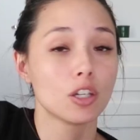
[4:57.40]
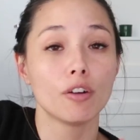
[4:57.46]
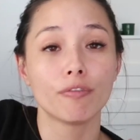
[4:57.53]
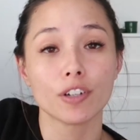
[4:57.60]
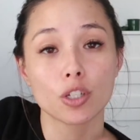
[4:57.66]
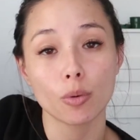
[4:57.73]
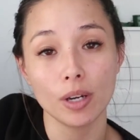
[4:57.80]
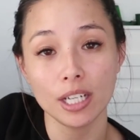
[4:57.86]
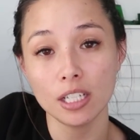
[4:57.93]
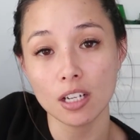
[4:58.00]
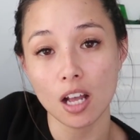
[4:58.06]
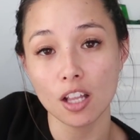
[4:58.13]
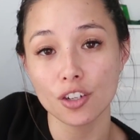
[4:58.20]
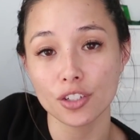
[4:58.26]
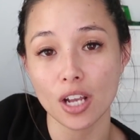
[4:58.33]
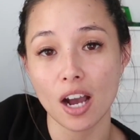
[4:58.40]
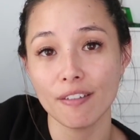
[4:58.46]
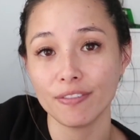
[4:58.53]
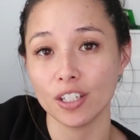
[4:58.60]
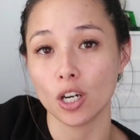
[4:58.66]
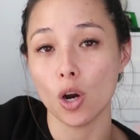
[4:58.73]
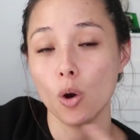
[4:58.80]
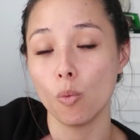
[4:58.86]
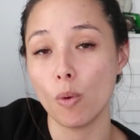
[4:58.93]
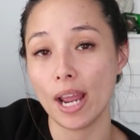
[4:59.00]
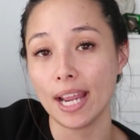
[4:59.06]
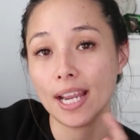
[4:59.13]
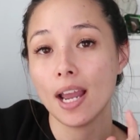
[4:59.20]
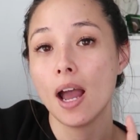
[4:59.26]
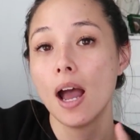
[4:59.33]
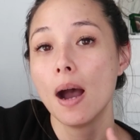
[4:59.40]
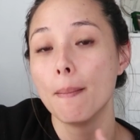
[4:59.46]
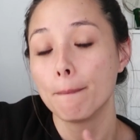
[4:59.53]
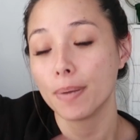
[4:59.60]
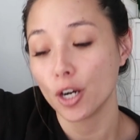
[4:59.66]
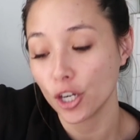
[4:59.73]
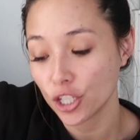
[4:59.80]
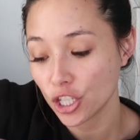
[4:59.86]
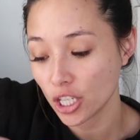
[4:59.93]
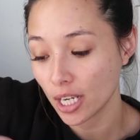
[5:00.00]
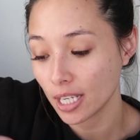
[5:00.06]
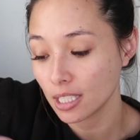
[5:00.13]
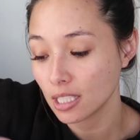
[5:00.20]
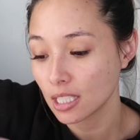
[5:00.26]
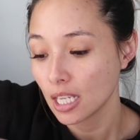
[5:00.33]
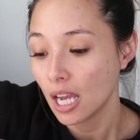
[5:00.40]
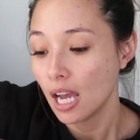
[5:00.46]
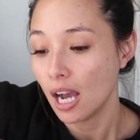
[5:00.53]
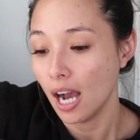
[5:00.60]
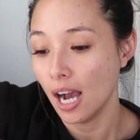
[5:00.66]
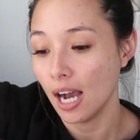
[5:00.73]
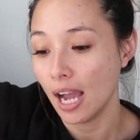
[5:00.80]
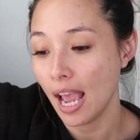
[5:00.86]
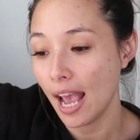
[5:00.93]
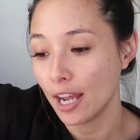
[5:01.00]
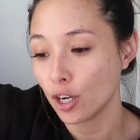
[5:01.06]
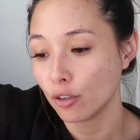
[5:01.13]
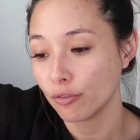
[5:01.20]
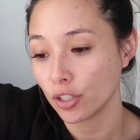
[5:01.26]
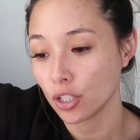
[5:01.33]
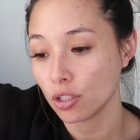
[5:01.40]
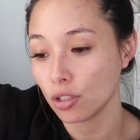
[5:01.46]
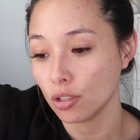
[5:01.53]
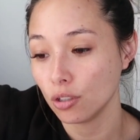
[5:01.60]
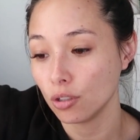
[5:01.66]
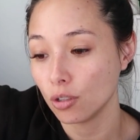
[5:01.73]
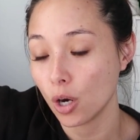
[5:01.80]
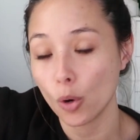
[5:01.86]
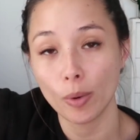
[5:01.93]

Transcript: So for $20 off your Away purchase, head over to